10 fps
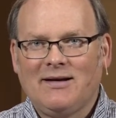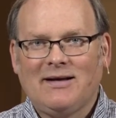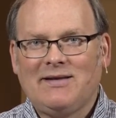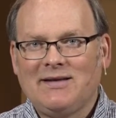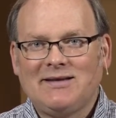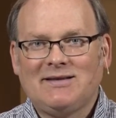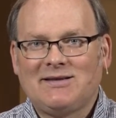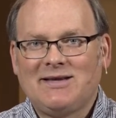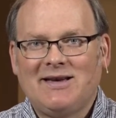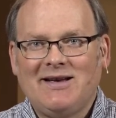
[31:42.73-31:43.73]
and this
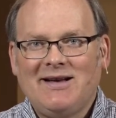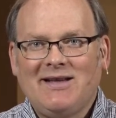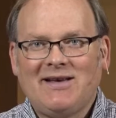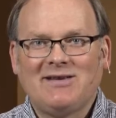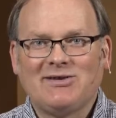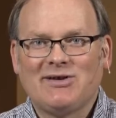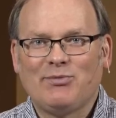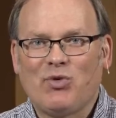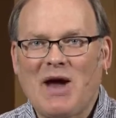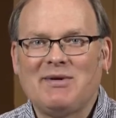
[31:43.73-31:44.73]
is this is the
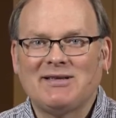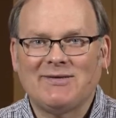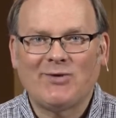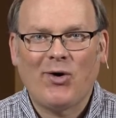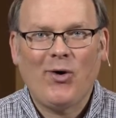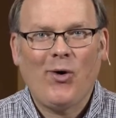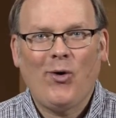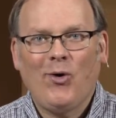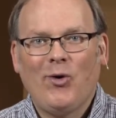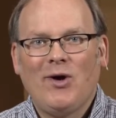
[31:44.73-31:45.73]
premise of the
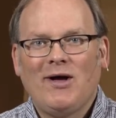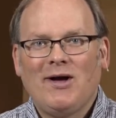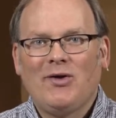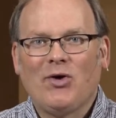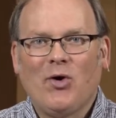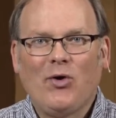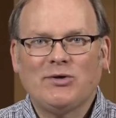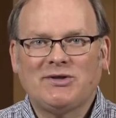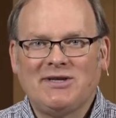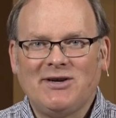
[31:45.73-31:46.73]
whole
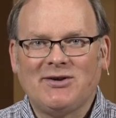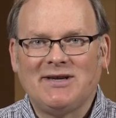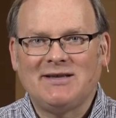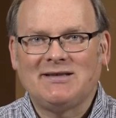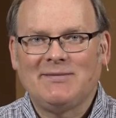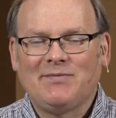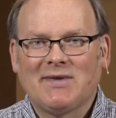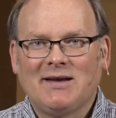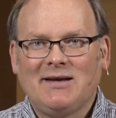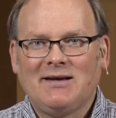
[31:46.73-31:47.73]
series,
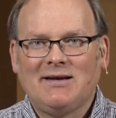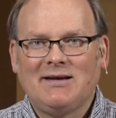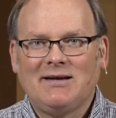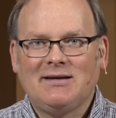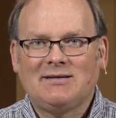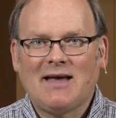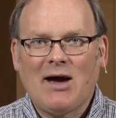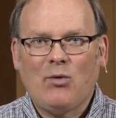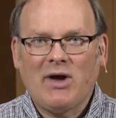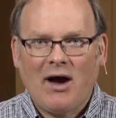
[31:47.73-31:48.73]
is
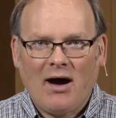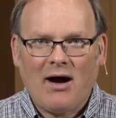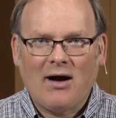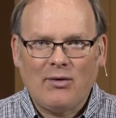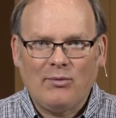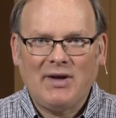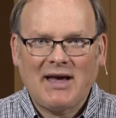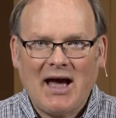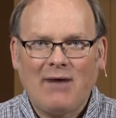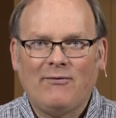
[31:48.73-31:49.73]
that we
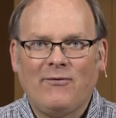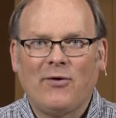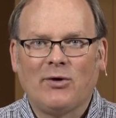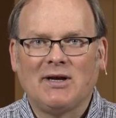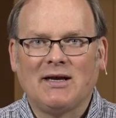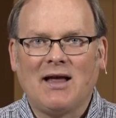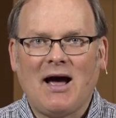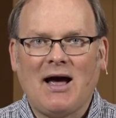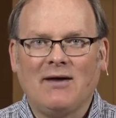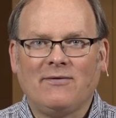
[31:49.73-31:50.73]
become fully
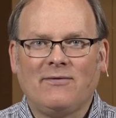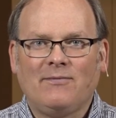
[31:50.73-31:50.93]
alive.